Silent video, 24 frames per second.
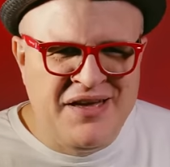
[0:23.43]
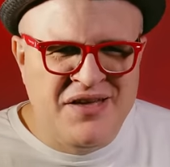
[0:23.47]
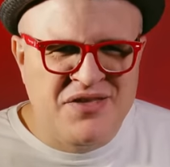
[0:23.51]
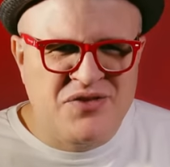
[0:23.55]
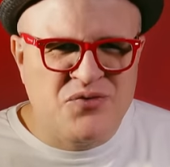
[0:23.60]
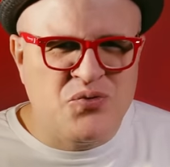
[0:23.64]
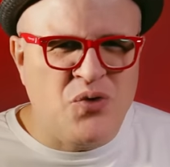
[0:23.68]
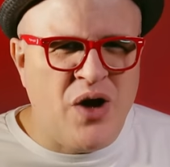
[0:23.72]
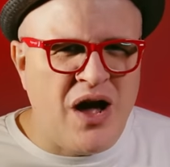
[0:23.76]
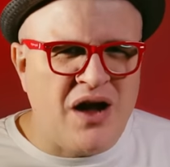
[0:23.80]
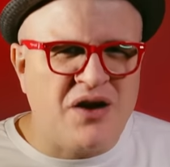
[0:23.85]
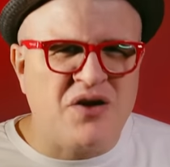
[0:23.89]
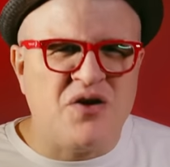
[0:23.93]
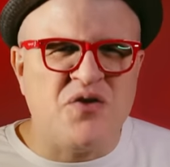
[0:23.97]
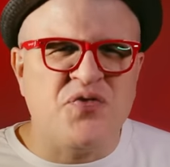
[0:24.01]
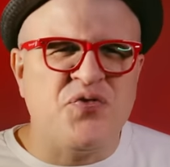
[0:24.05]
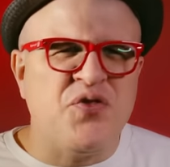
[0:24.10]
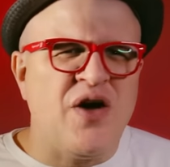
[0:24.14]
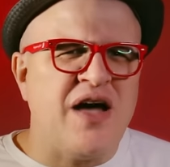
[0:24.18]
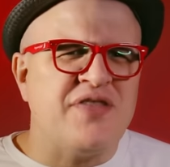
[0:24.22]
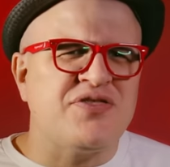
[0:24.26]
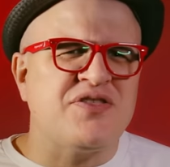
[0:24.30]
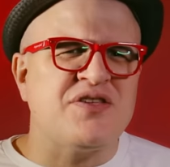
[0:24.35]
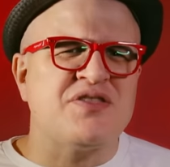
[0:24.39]
This rocker
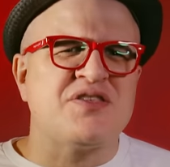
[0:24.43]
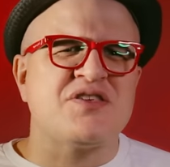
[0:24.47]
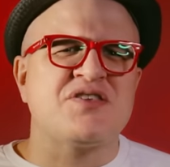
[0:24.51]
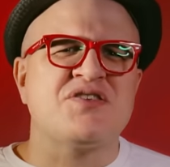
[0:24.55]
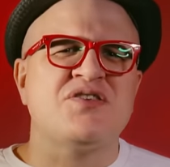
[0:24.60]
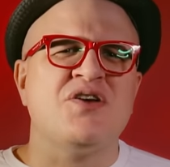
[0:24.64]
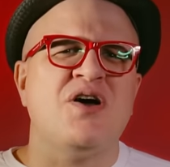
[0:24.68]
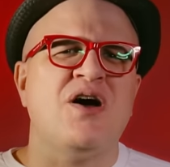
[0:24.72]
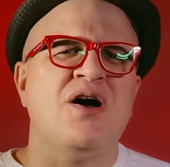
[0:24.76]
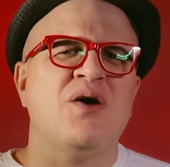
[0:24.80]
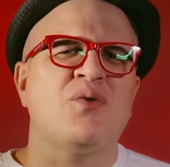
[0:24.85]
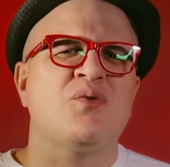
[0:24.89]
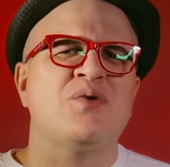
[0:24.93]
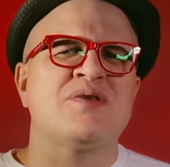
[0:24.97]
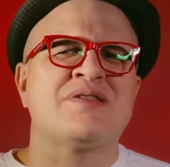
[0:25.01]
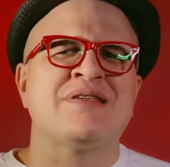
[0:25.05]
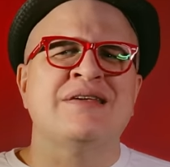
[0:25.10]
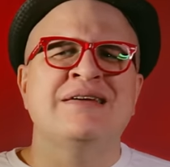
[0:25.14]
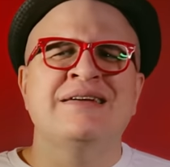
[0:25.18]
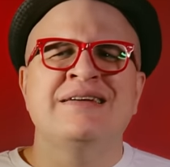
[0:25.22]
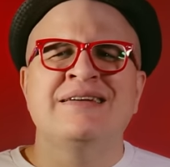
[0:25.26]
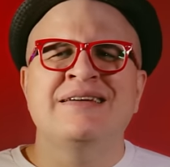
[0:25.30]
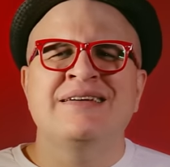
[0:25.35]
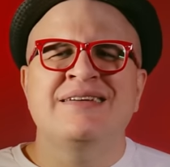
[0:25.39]
thought that the song
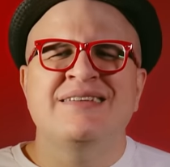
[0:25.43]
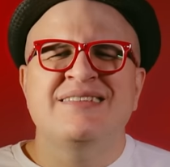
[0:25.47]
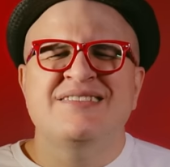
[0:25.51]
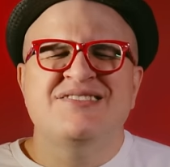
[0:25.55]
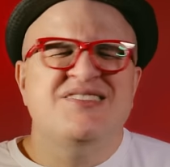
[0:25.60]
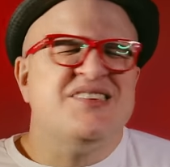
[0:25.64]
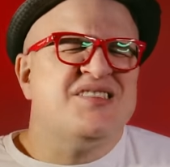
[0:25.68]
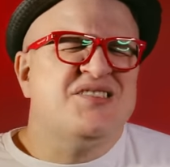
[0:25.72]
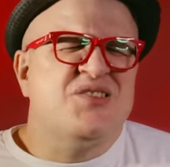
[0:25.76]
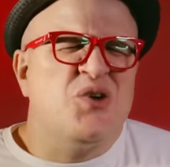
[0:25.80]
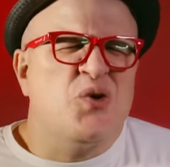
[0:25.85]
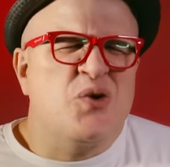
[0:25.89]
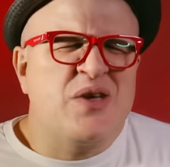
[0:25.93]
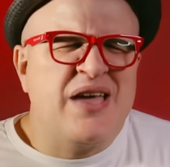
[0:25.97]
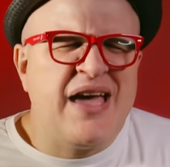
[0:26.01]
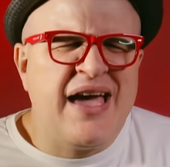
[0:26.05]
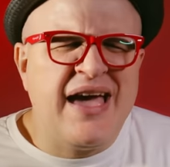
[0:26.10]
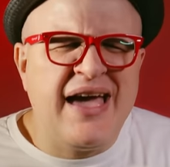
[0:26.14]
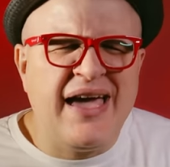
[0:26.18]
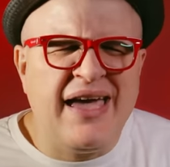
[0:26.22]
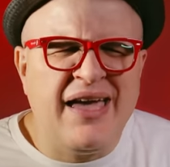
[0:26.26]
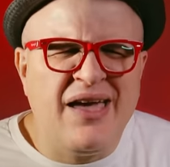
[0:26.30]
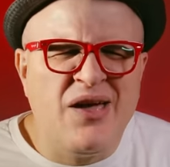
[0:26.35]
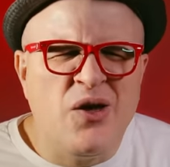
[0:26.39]
was just
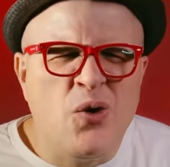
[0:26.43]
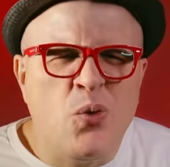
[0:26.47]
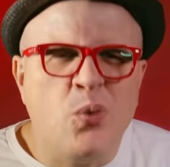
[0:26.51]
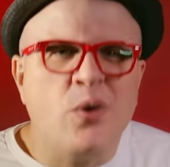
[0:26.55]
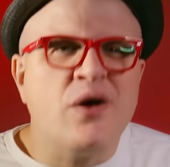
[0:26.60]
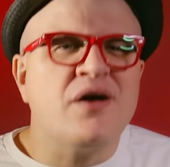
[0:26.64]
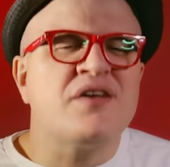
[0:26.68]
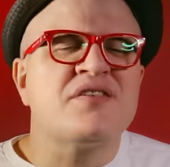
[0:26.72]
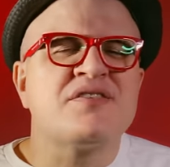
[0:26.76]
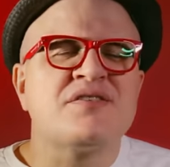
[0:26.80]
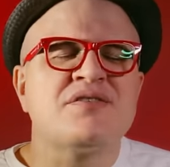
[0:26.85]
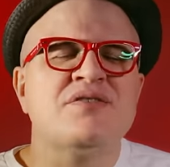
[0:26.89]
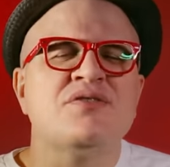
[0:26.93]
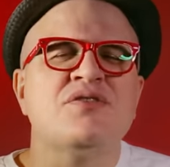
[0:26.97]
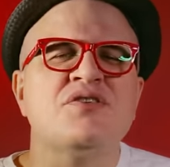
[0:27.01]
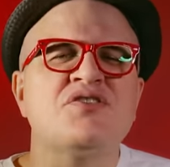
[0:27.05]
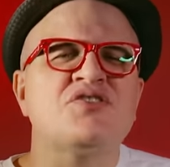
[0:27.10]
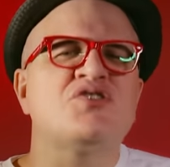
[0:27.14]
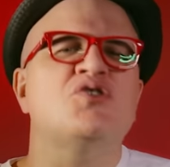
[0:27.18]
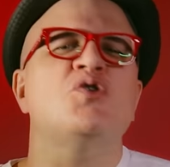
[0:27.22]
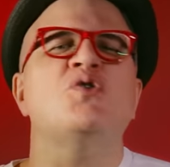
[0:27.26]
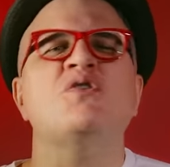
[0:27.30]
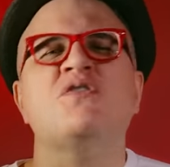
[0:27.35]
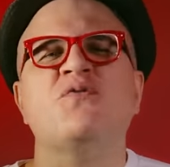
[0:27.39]
okay, whereas the
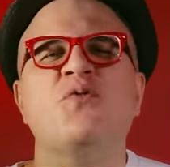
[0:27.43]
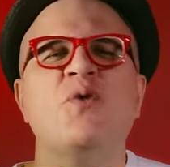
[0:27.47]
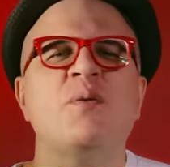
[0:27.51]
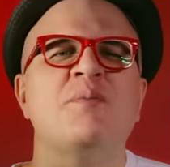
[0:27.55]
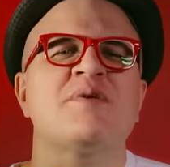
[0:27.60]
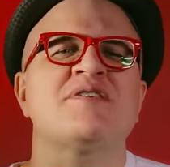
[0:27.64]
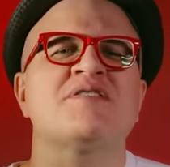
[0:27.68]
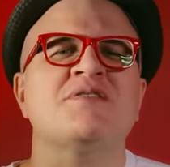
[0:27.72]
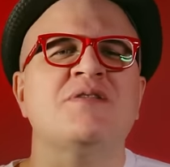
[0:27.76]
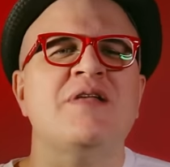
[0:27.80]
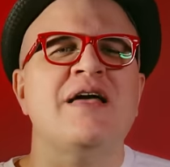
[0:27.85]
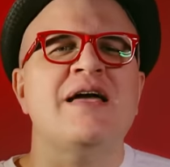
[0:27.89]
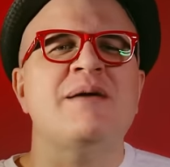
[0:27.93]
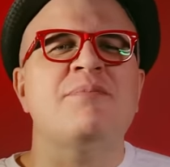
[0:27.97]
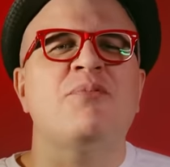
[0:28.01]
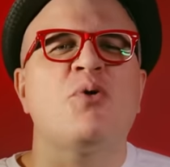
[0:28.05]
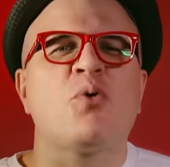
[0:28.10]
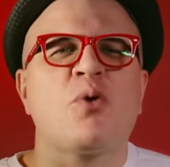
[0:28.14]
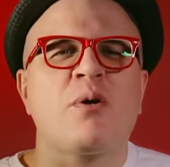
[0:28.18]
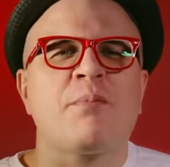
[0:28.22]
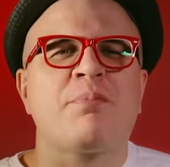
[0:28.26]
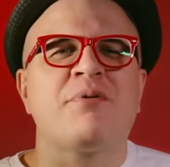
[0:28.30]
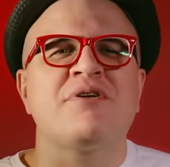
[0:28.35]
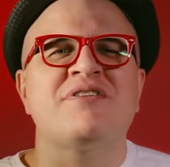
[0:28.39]
suits from his label
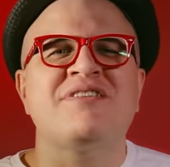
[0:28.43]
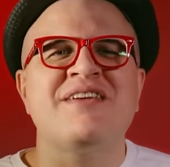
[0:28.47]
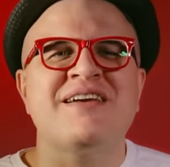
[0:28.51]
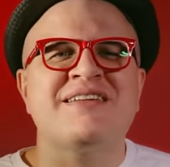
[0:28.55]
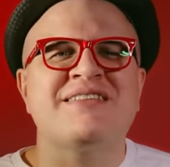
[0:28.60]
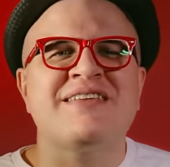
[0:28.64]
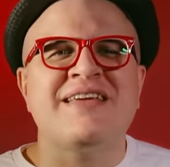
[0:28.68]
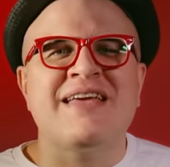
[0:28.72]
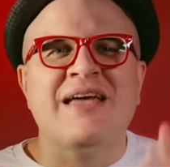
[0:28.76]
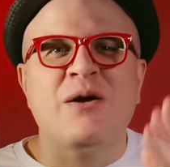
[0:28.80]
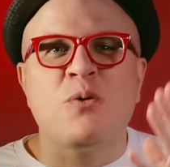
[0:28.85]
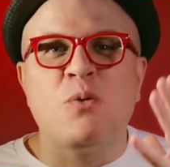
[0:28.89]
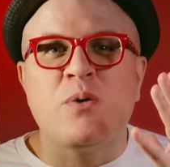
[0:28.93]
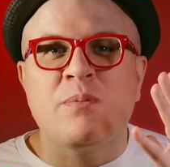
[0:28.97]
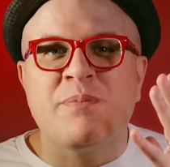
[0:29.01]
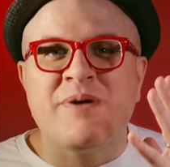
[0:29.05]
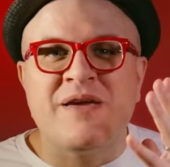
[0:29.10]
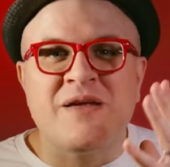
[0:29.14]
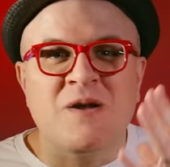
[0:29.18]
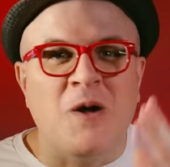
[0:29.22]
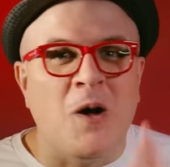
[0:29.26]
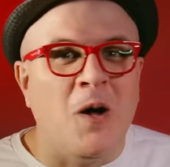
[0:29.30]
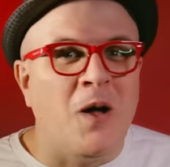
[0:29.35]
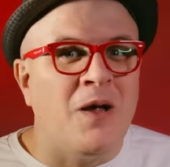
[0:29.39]
were predicting it would
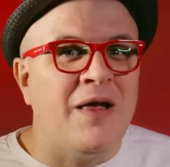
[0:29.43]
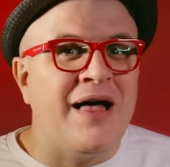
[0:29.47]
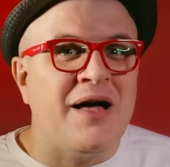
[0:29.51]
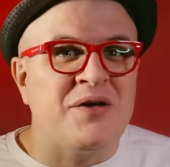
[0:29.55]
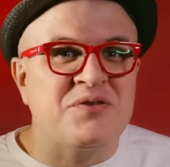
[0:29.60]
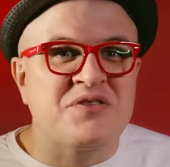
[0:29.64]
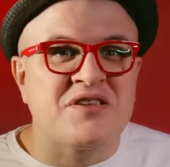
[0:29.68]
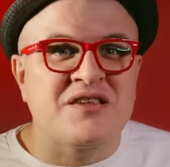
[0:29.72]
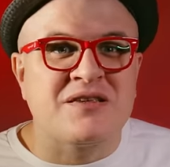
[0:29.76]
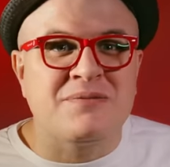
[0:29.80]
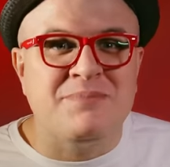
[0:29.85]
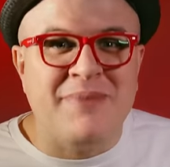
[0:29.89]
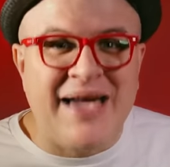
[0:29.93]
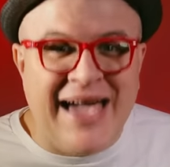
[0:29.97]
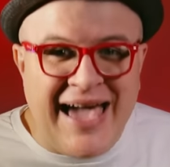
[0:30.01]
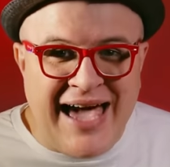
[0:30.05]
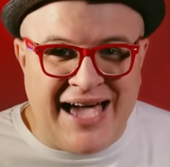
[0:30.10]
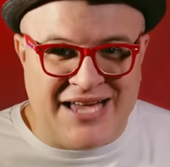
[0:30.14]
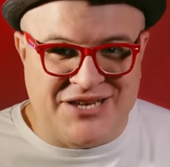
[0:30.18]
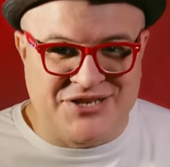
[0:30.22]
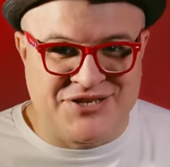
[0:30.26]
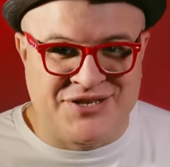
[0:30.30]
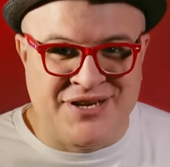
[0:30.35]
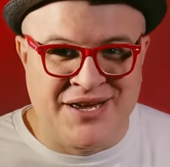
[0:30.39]
be an all-out
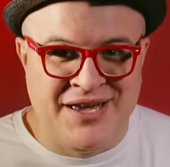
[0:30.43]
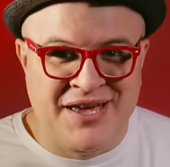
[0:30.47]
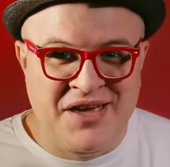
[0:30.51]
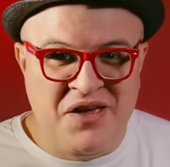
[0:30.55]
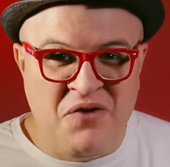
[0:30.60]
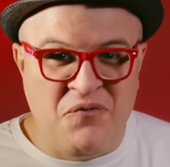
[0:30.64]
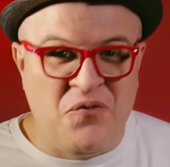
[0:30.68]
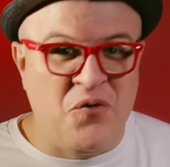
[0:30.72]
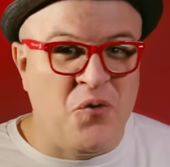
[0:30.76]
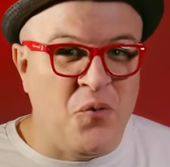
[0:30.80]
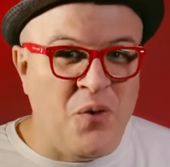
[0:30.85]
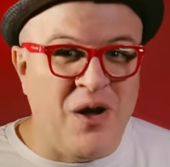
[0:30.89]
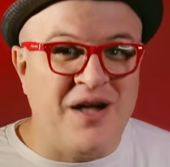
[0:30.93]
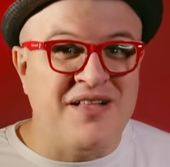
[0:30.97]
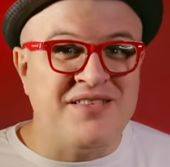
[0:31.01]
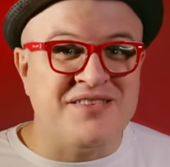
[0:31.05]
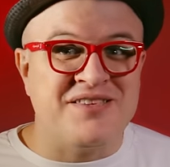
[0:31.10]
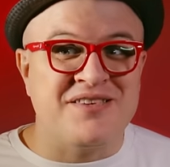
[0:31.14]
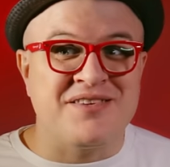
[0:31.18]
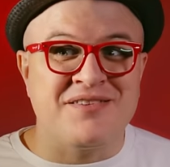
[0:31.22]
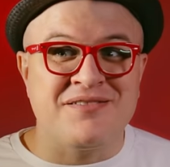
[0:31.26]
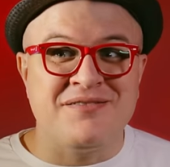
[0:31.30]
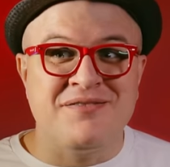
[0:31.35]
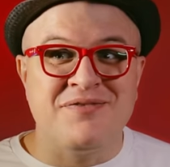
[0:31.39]
smash. And for
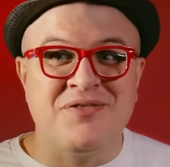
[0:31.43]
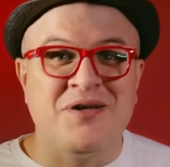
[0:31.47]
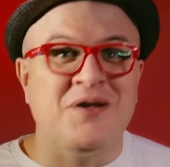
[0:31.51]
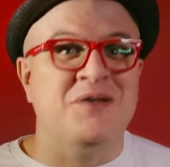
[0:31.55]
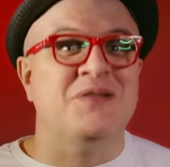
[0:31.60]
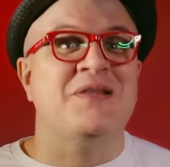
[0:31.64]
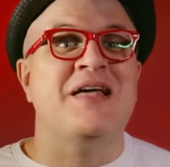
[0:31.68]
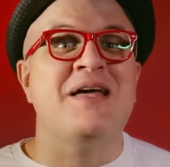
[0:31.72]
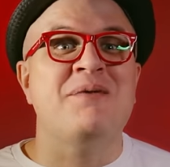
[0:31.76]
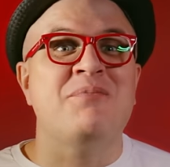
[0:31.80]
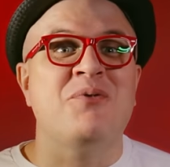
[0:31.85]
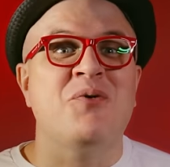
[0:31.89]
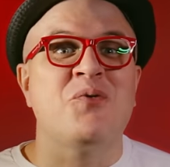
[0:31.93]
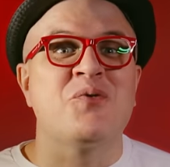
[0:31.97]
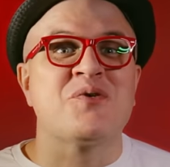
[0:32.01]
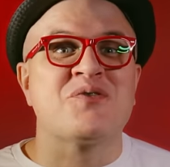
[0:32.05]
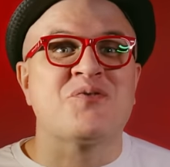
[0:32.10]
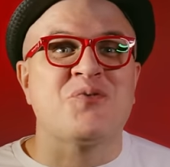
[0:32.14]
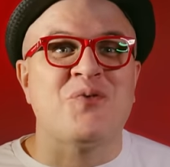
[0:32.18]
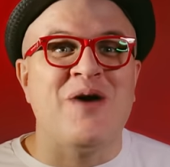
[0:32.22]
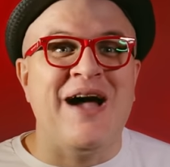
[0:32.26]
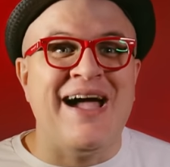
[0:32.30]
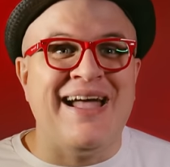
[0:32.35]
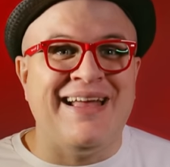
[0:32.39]
once, the label
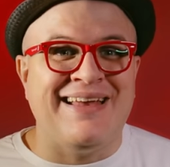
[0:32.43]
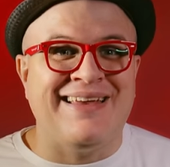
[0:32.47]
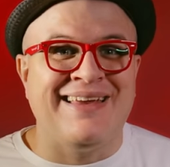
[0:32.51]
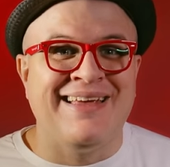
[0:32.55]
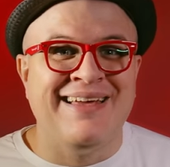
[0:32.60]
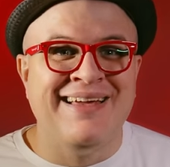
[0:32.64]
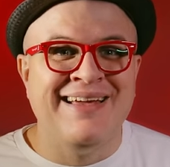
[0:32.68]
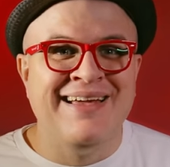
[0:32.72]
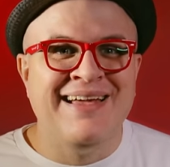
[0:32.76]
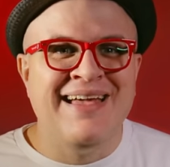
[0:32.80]
was right.